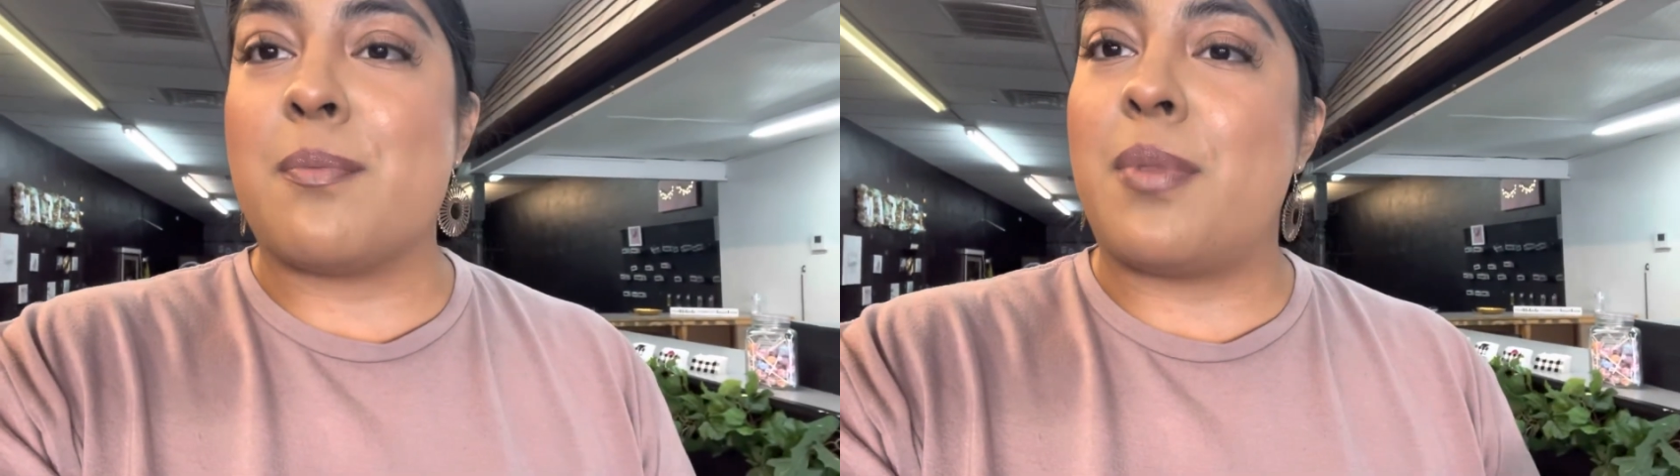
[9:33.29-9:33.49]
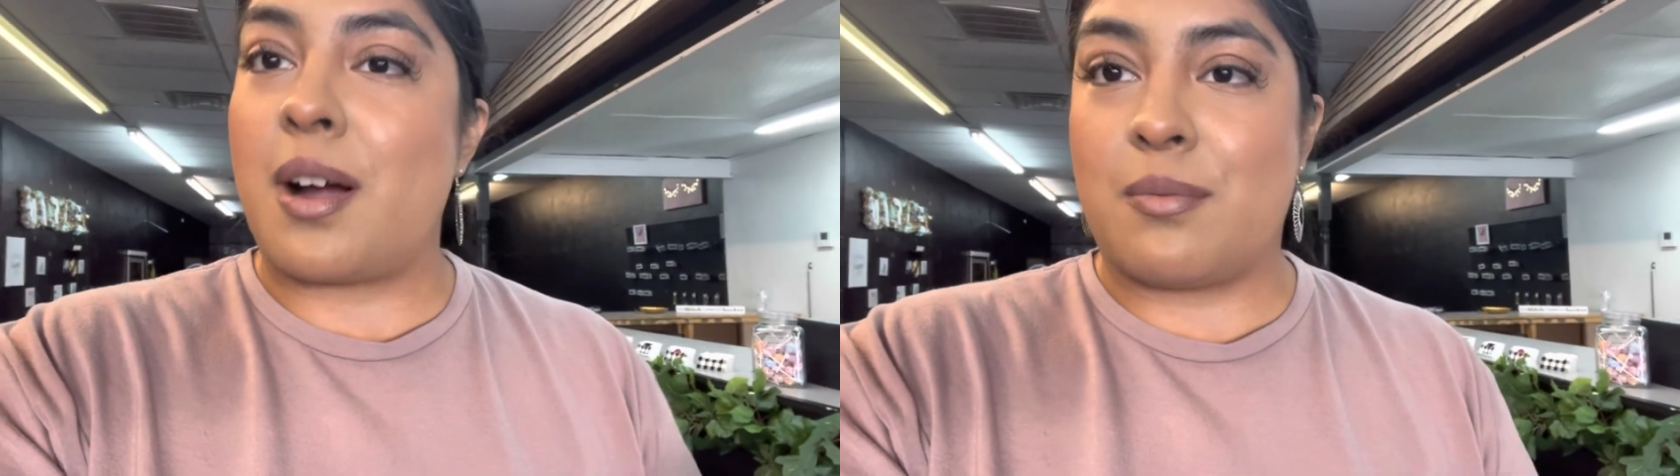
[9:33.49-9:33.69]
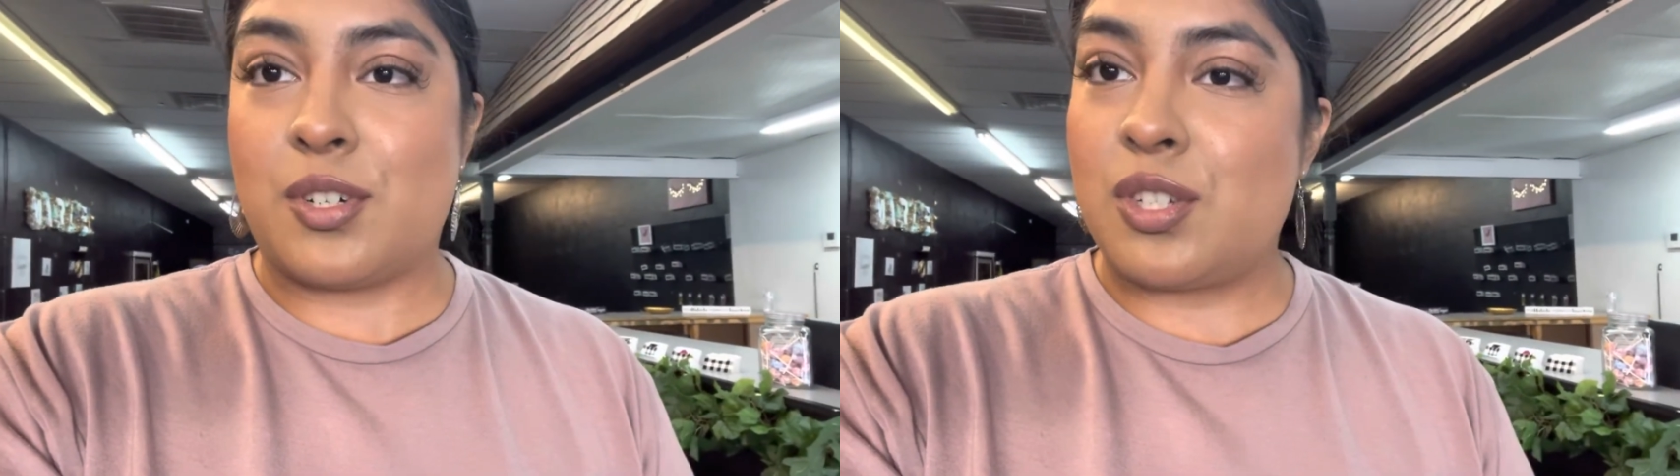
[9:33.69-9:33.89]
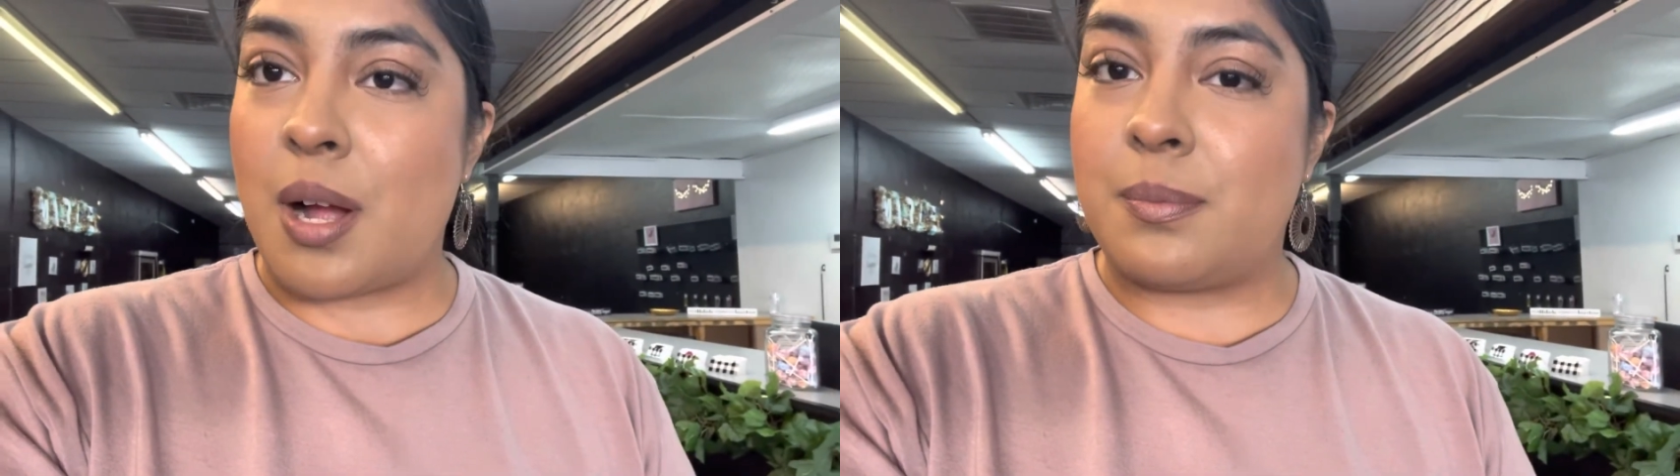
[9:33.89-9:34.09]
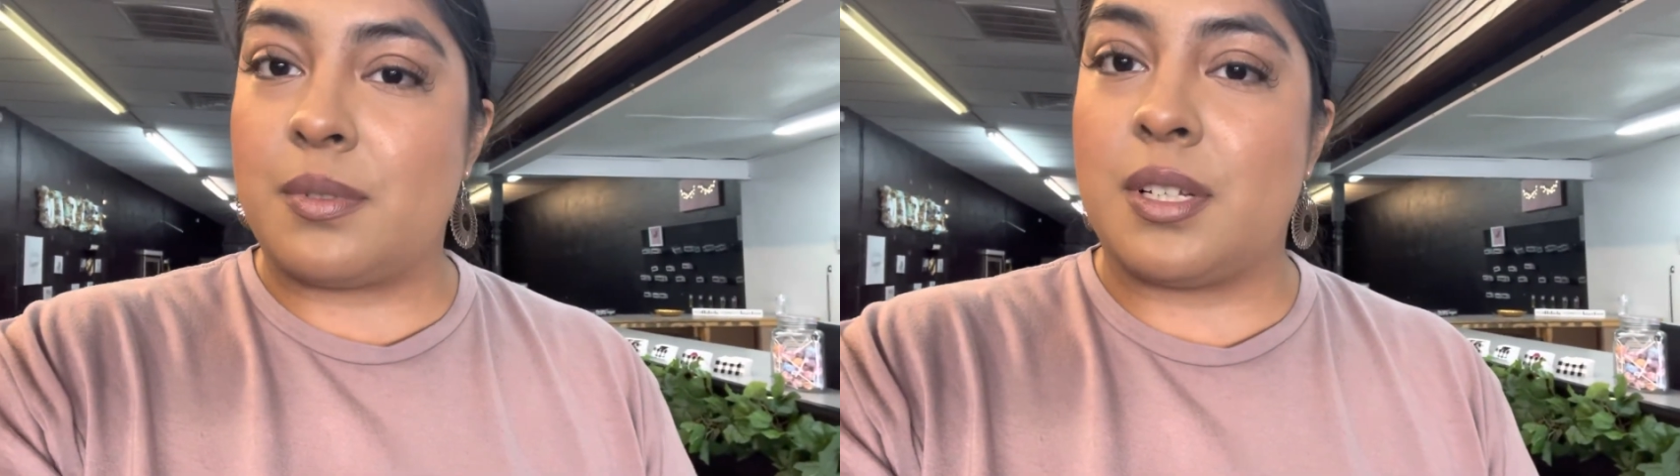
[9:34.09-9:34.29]

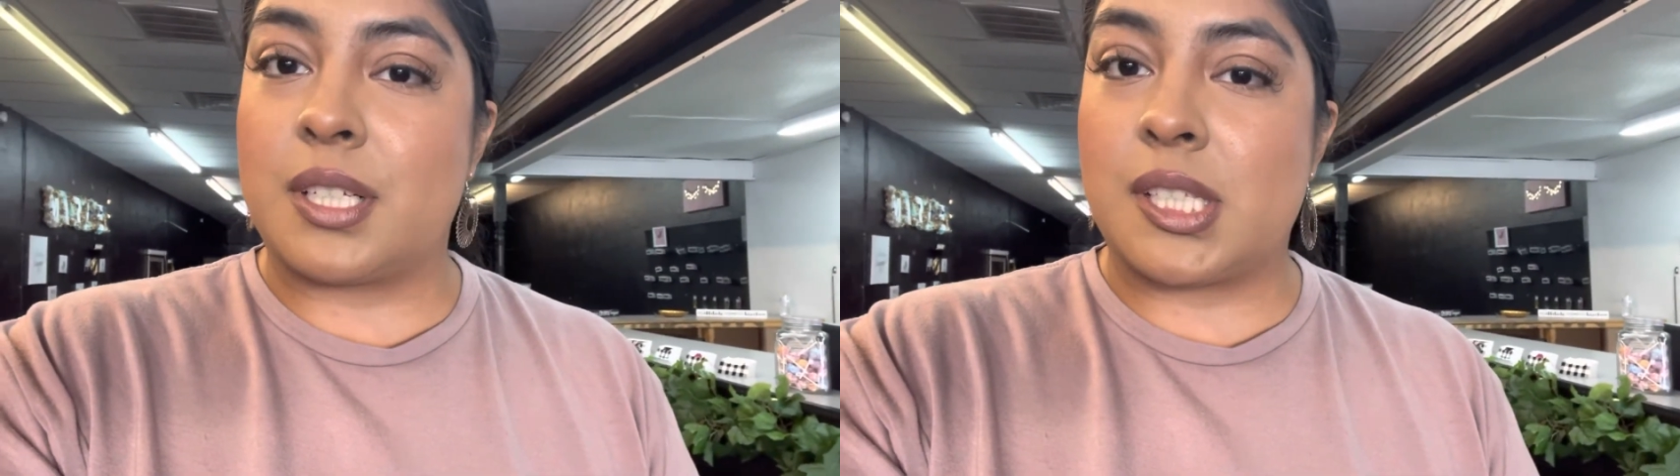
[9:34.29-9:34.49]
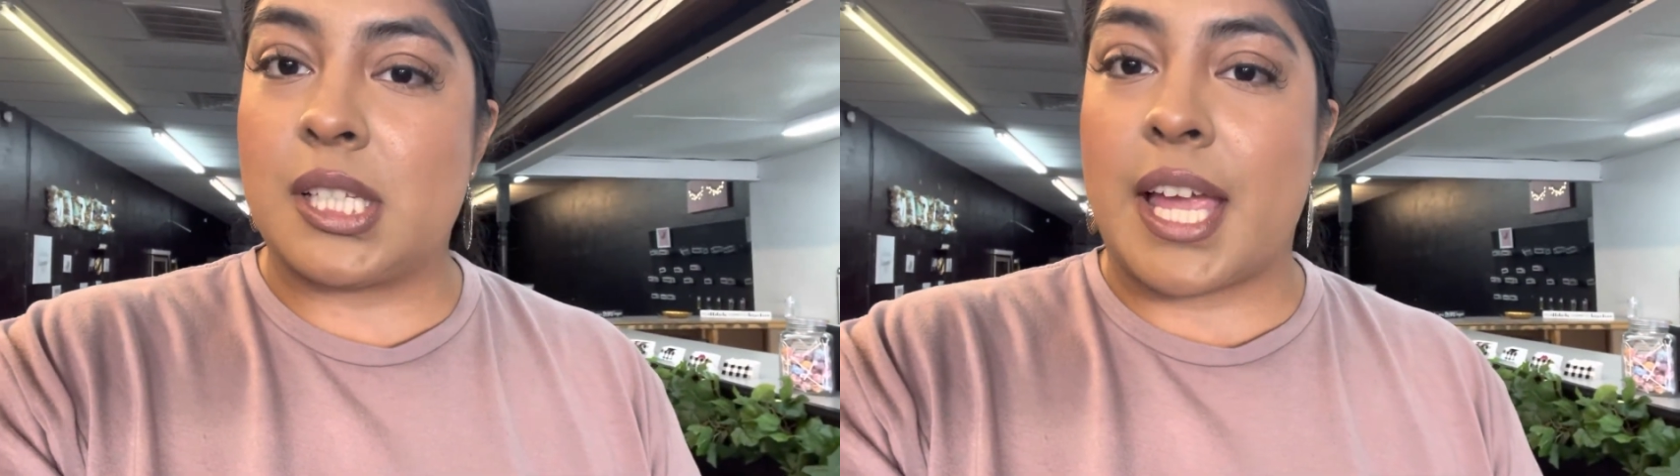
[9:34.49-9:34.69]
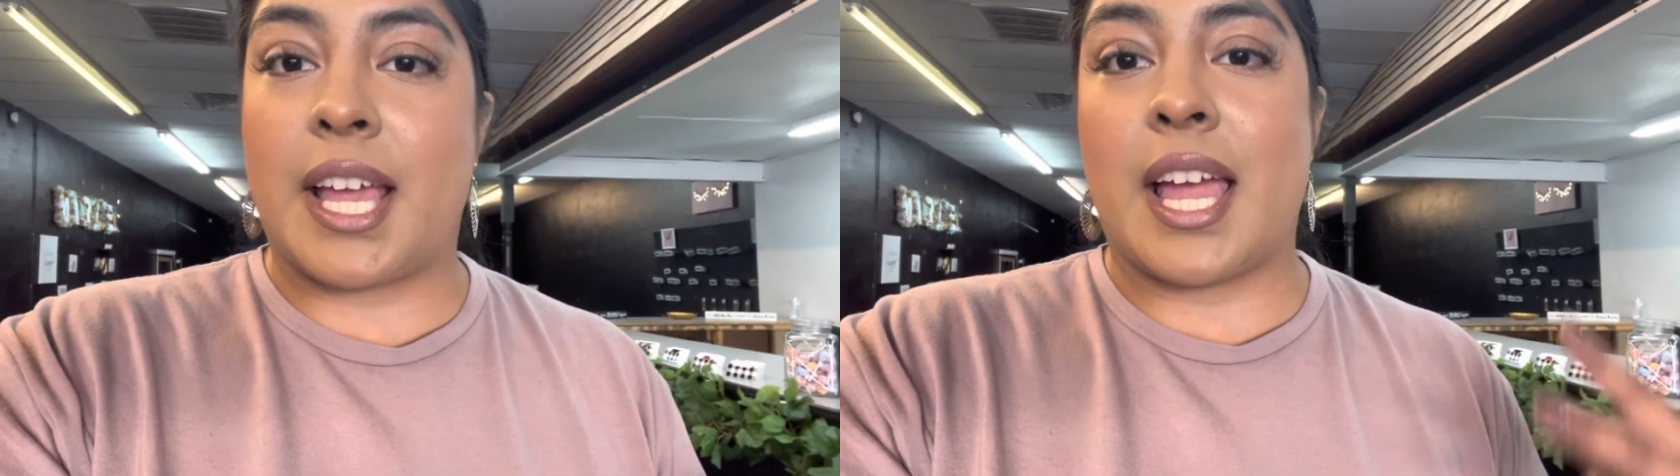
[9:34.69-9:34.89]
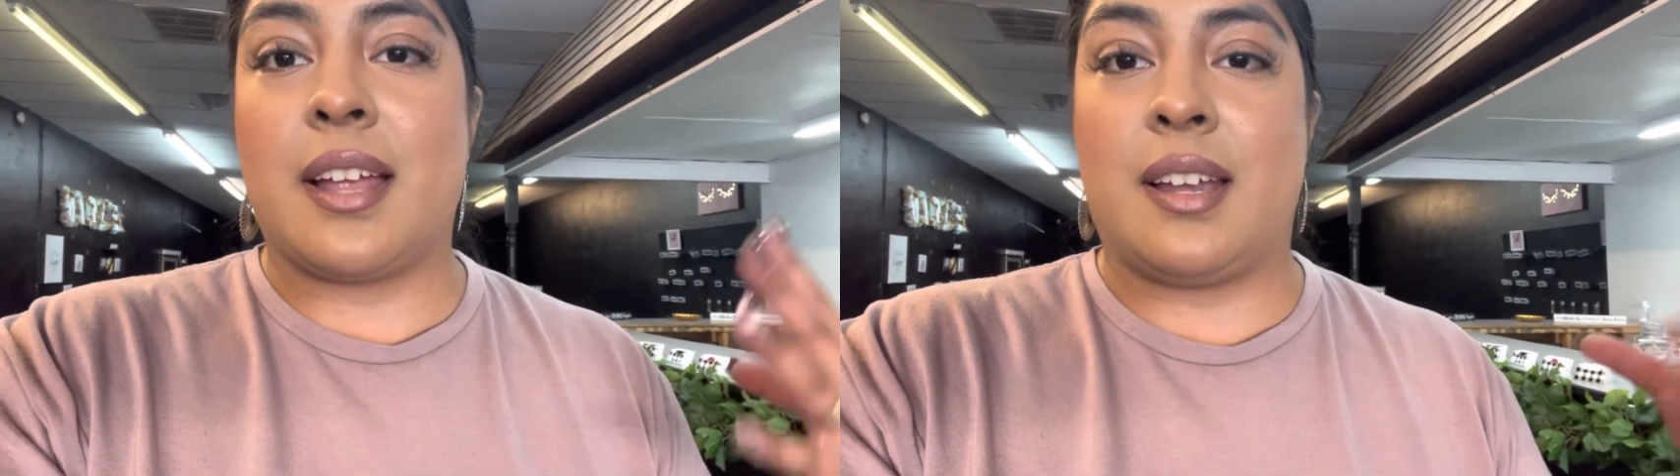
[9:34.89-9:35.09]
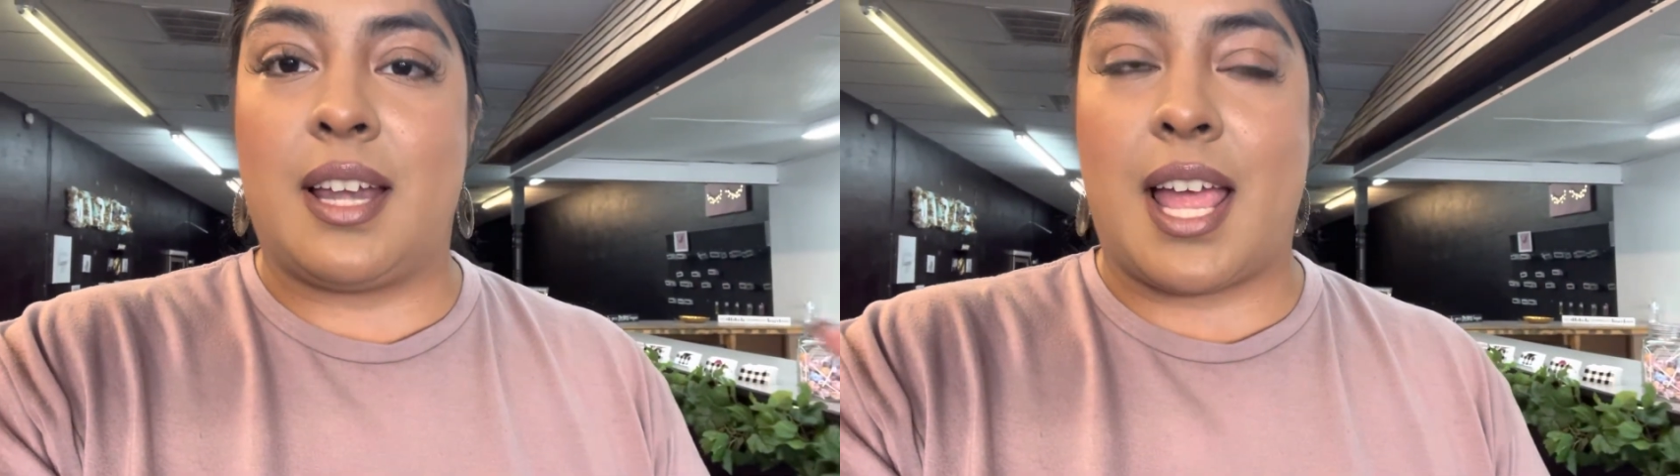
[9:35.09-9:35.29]
barbershop looks
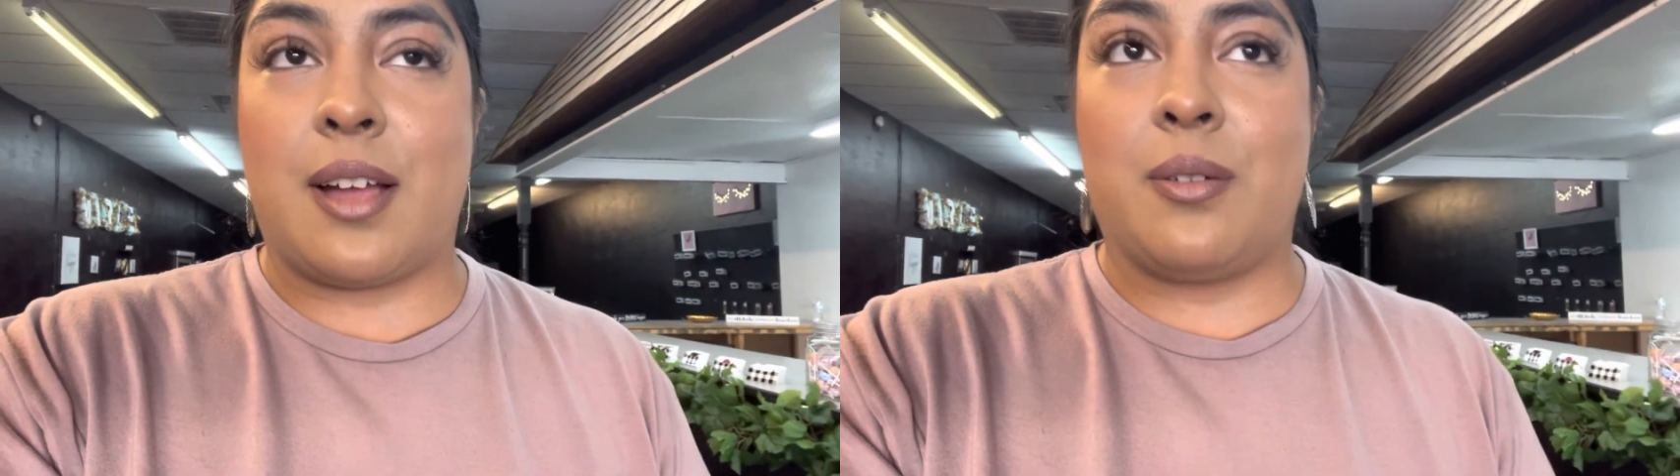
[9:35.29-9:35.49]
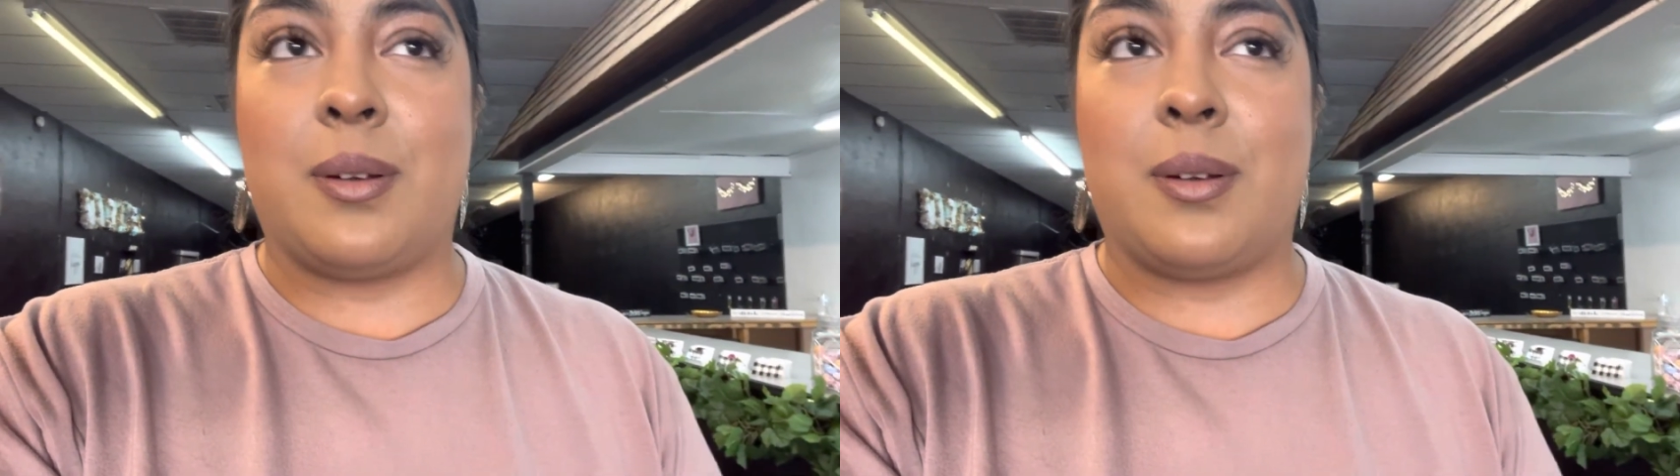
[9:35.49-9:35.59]
like now.